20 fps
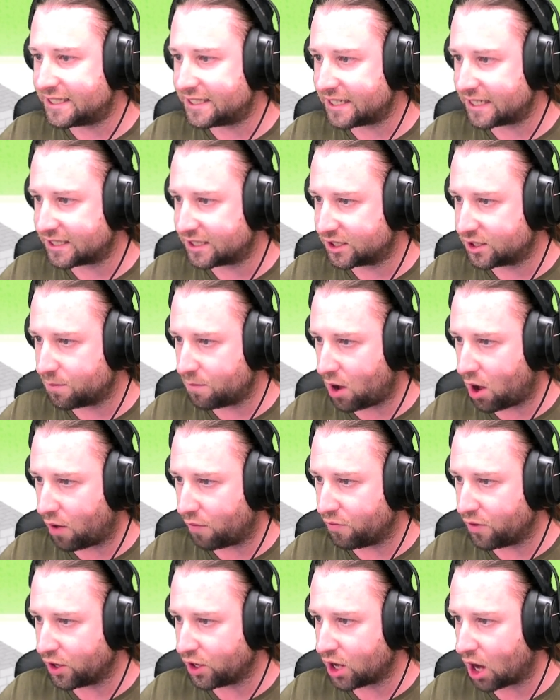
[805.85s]
system
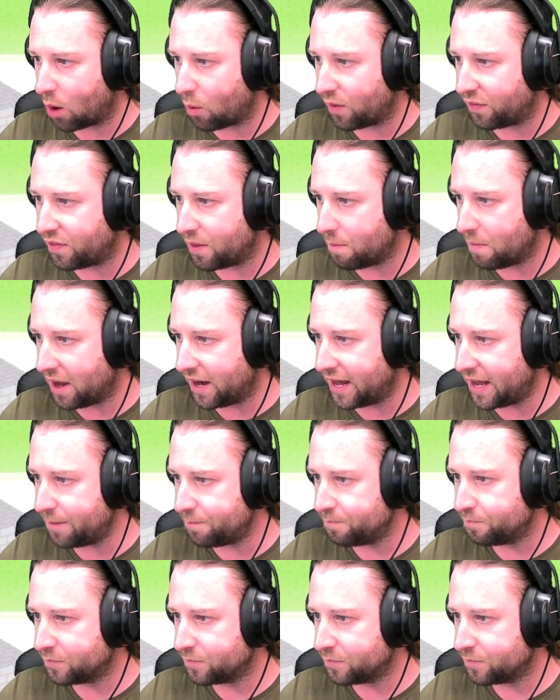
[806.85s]
on the go at the minute.